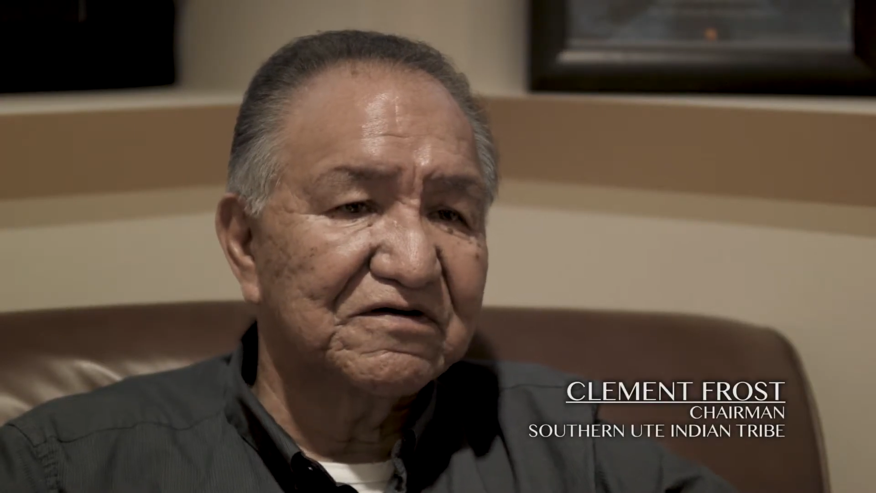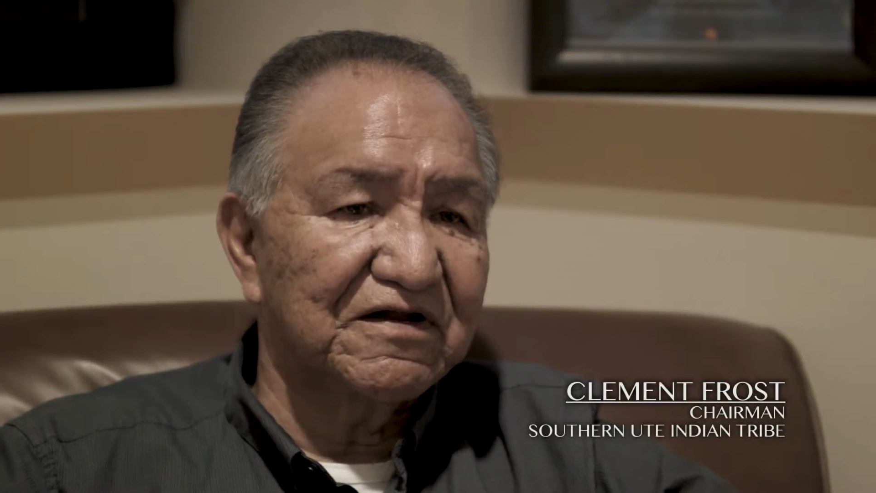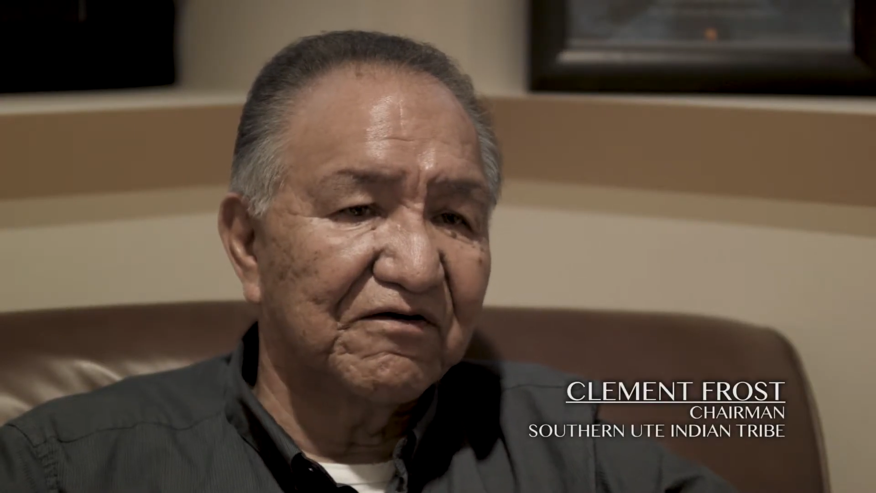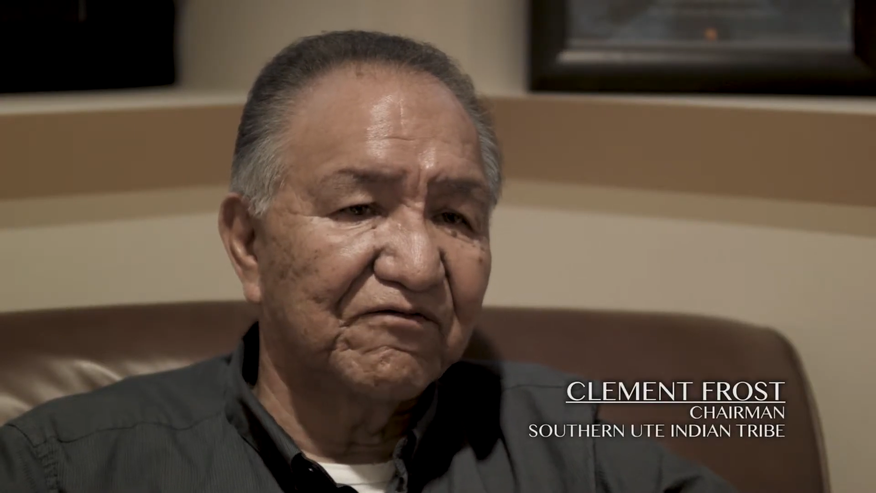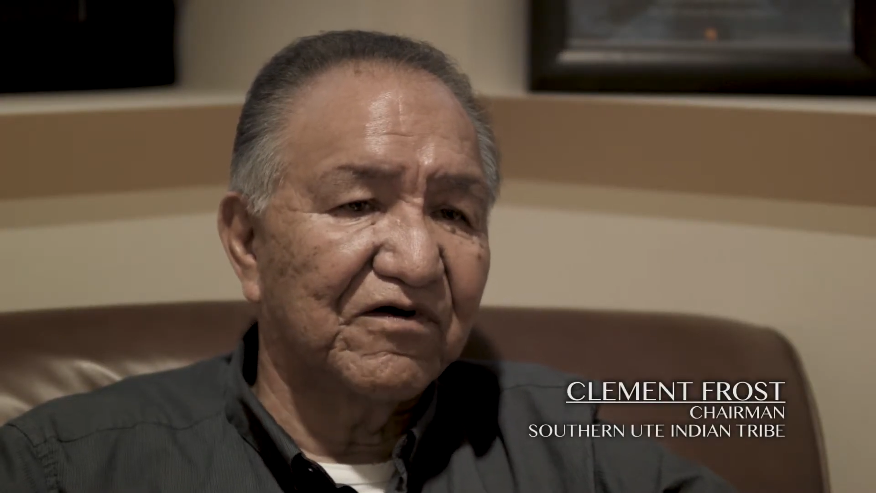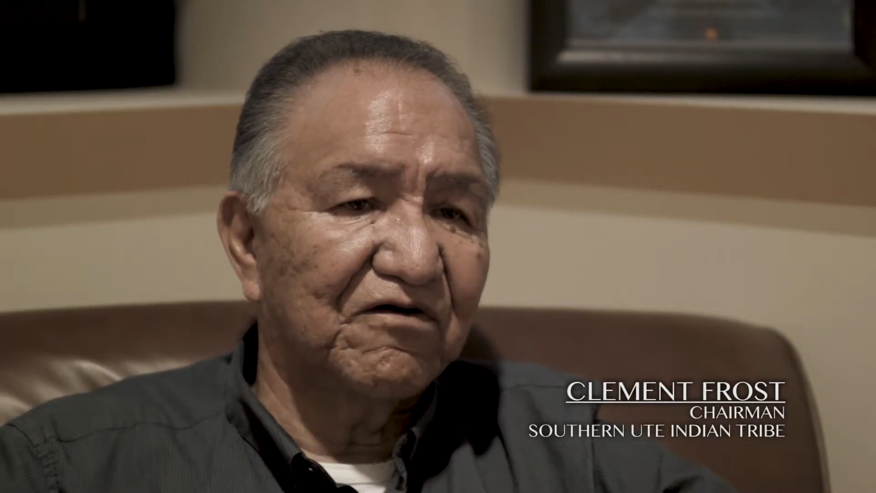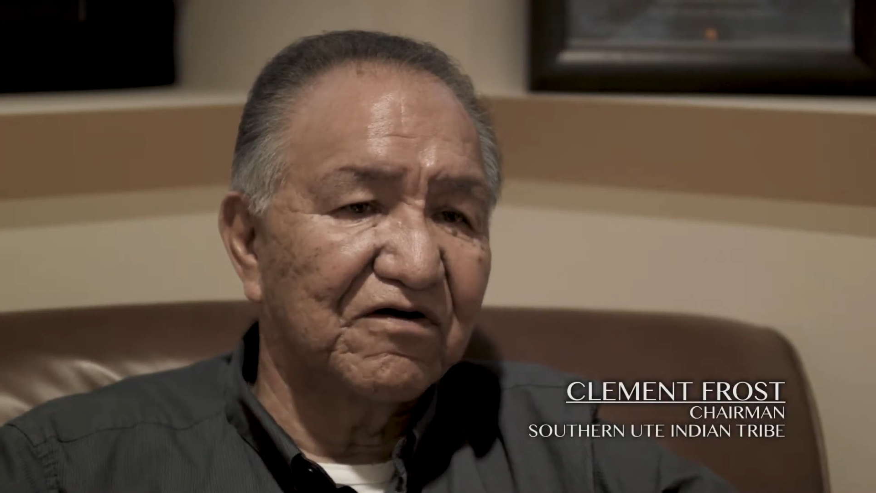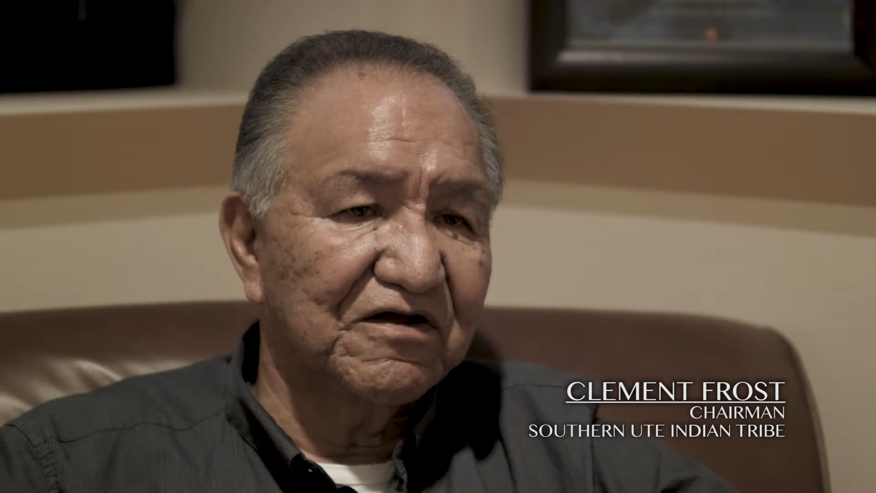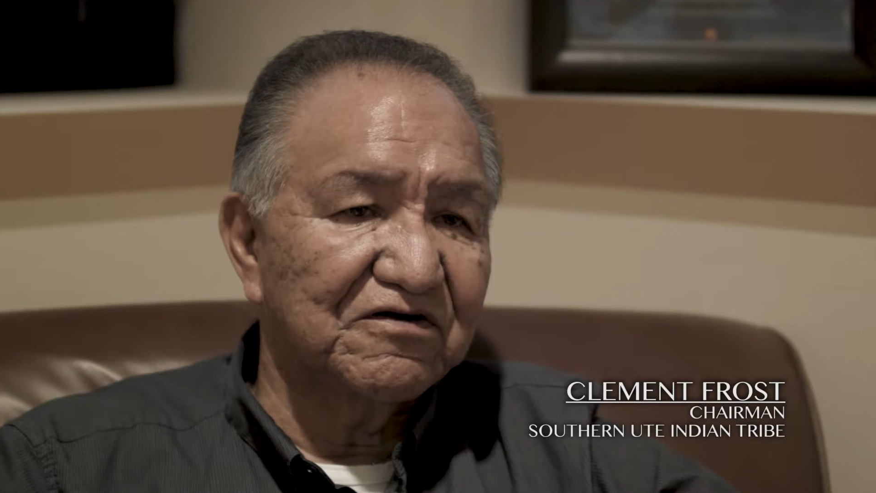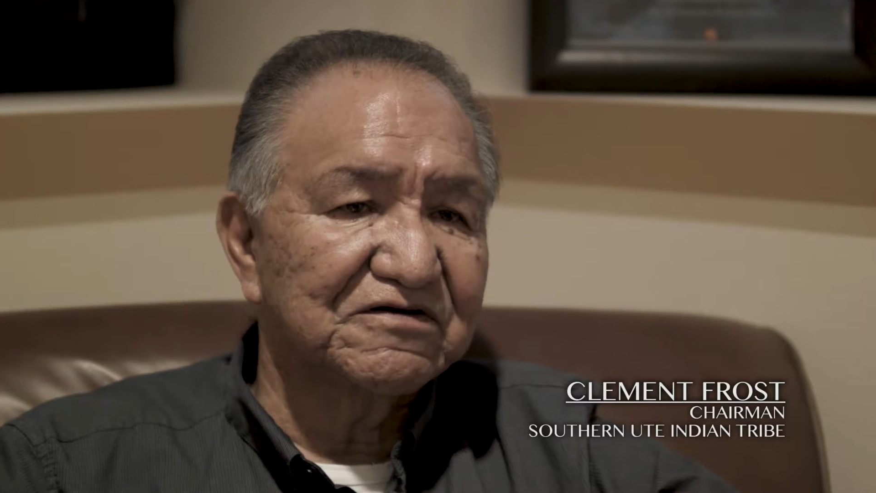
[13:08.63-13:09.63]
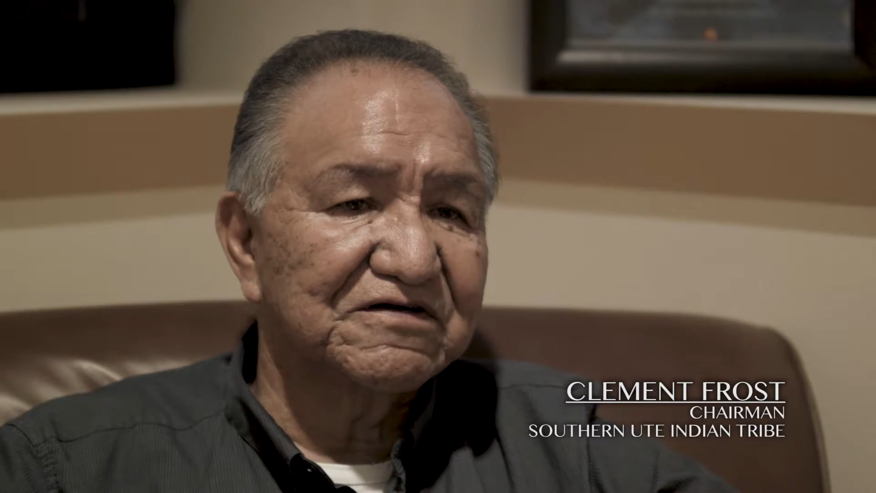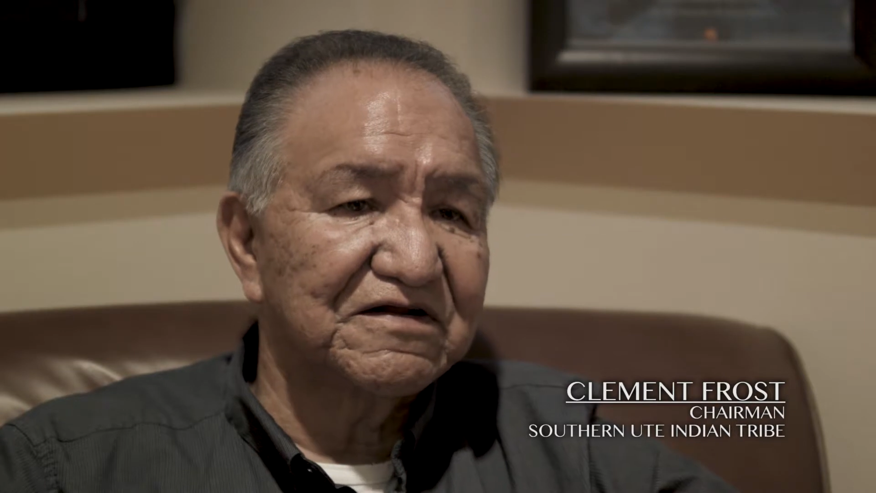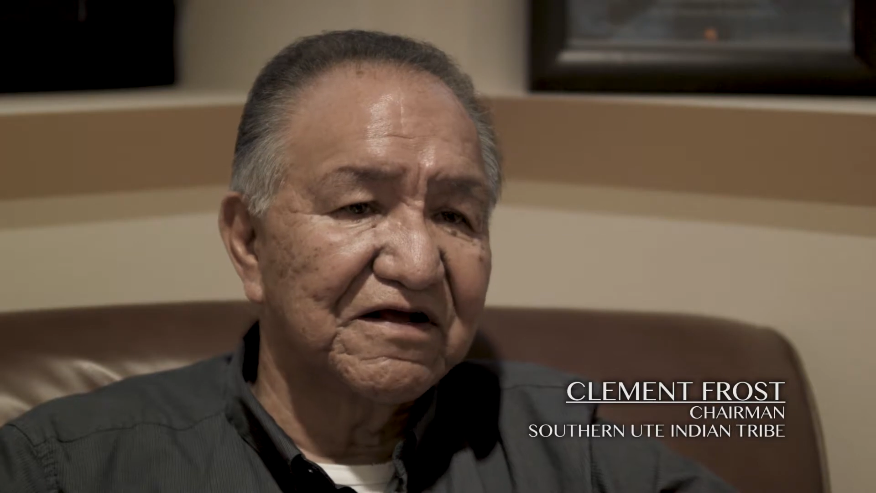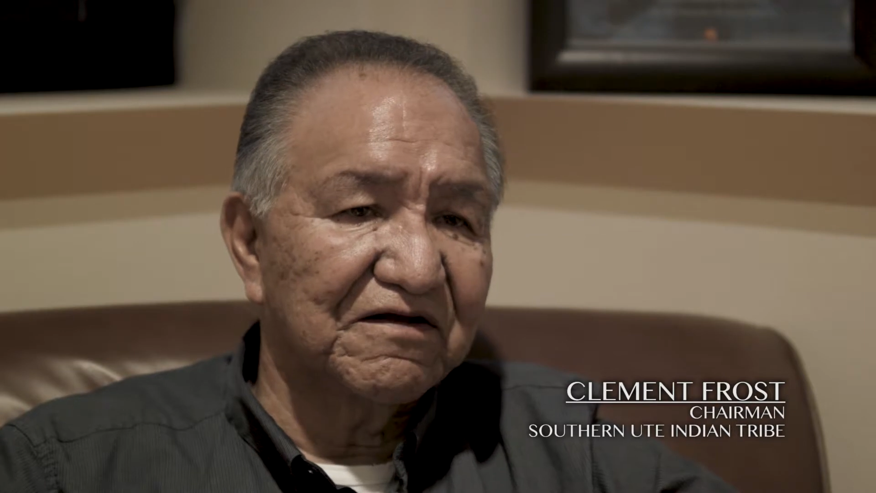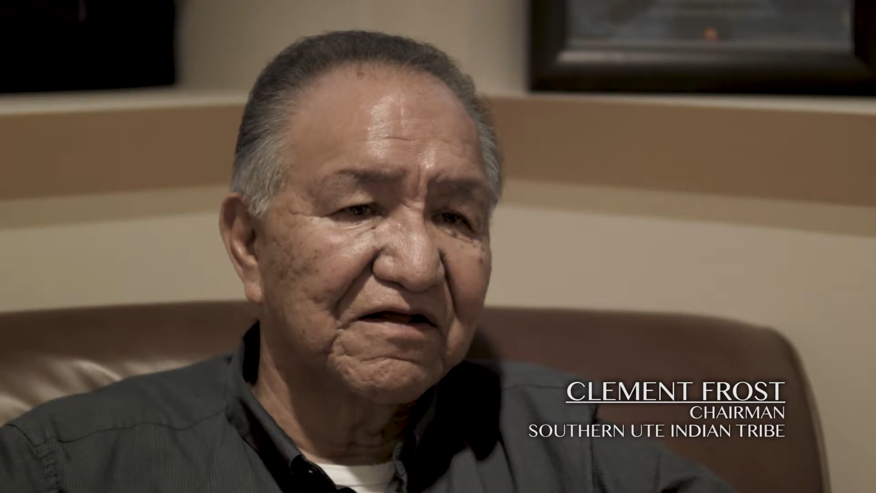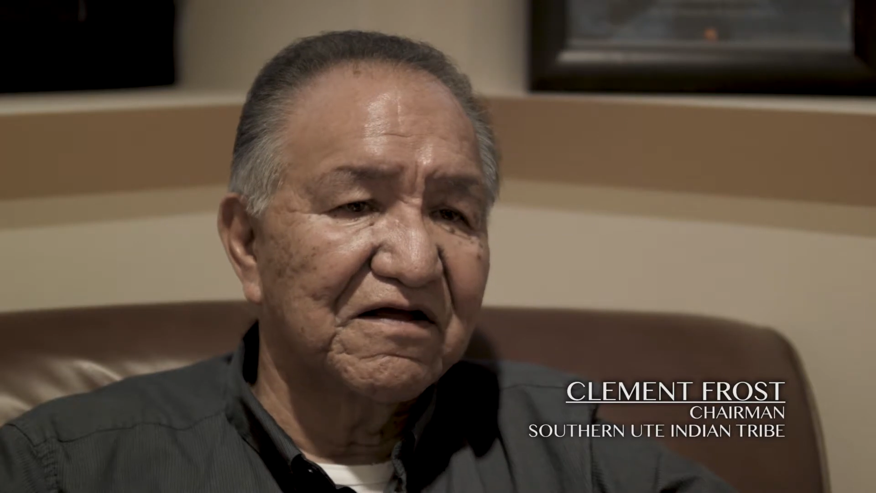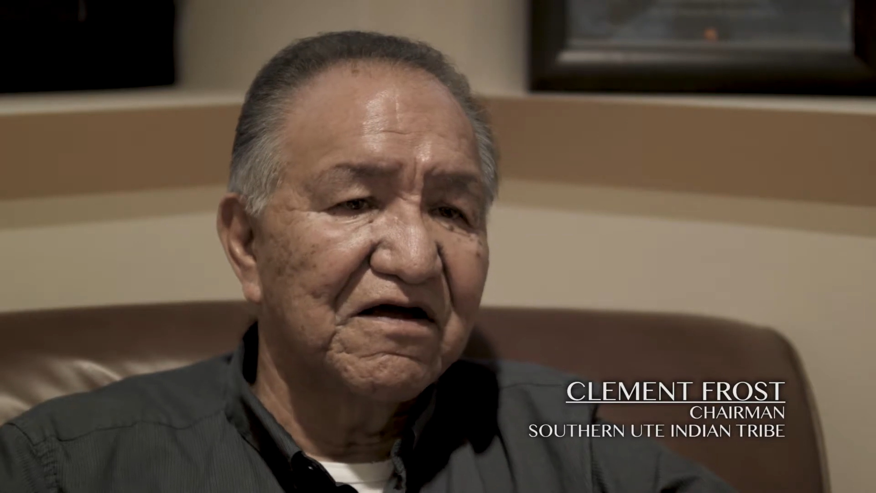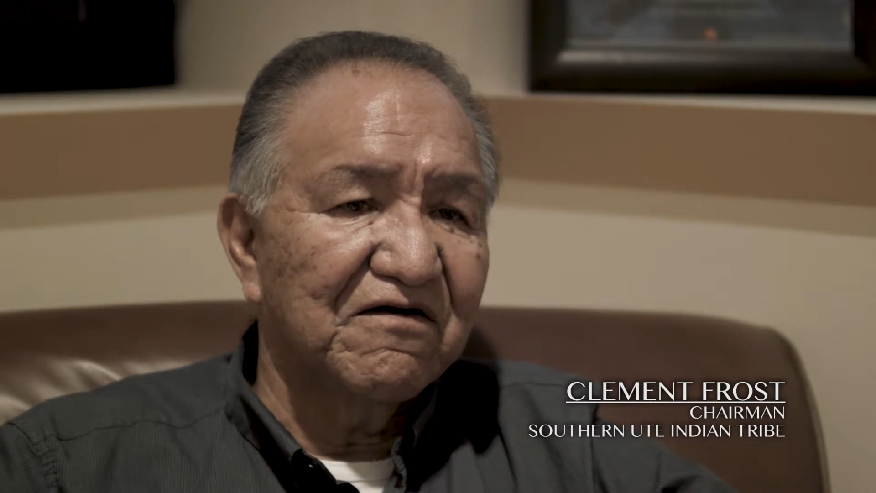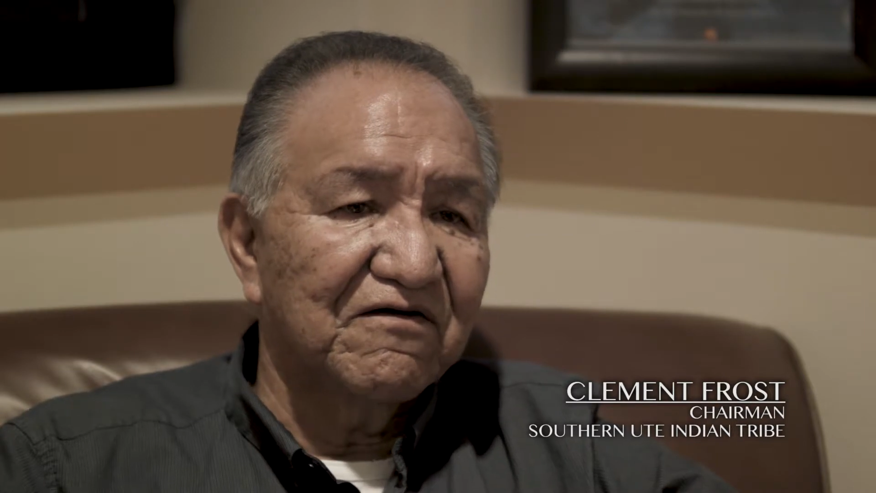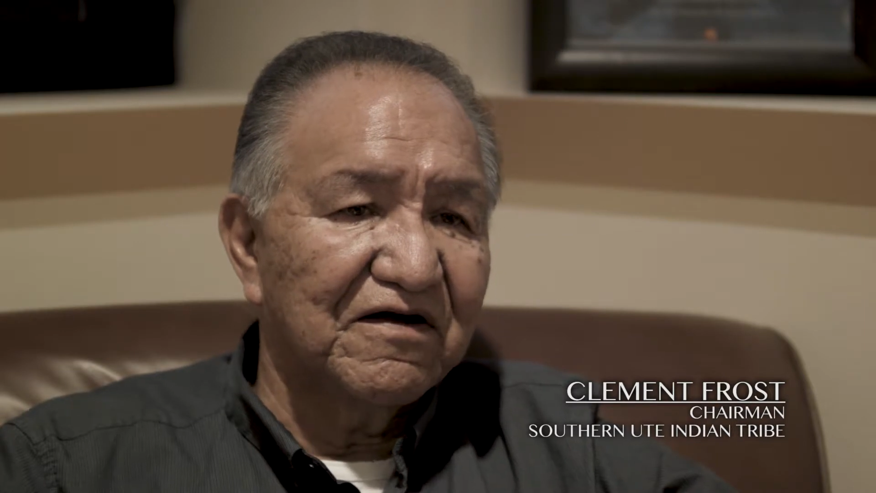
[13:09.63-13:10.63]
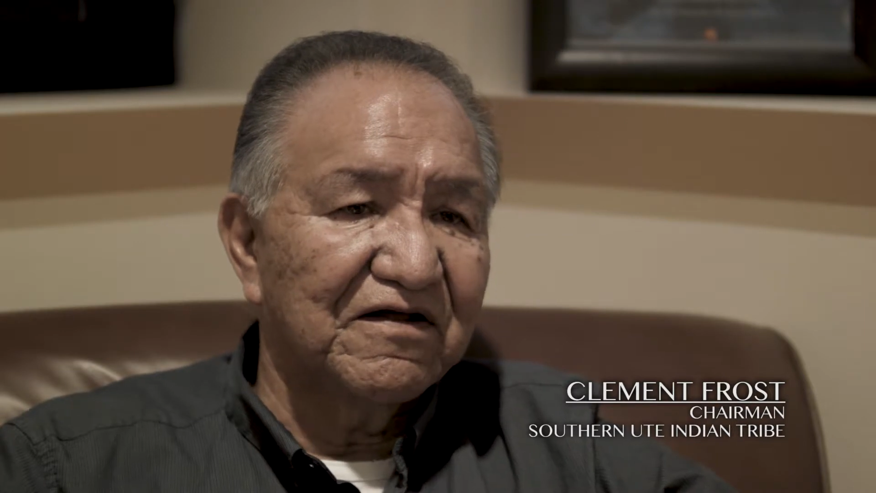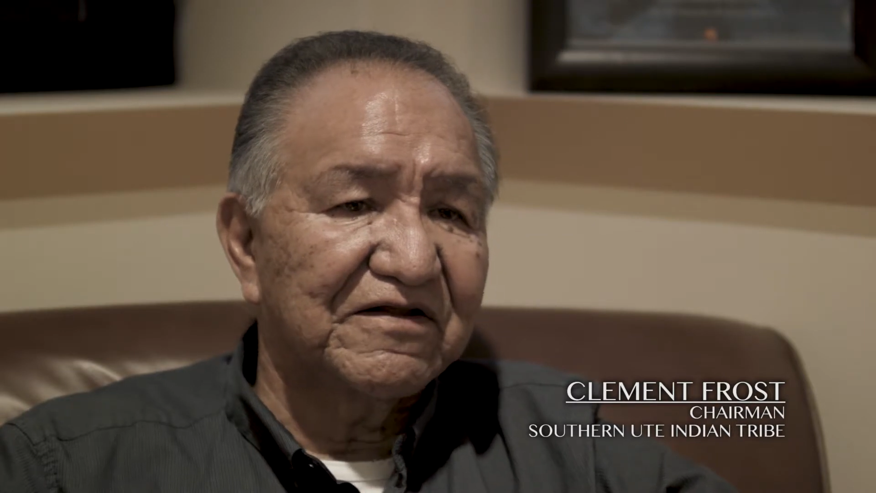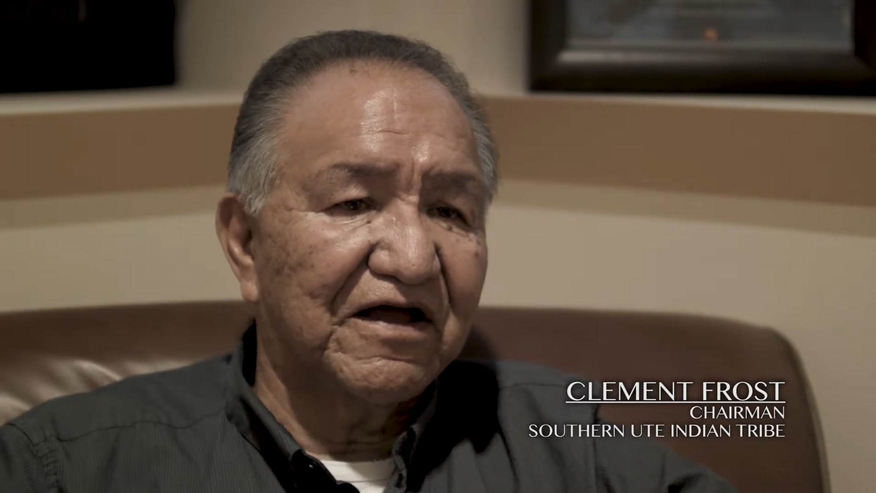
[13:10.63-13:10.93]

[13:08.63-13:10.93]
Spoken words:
and if we're going to use it and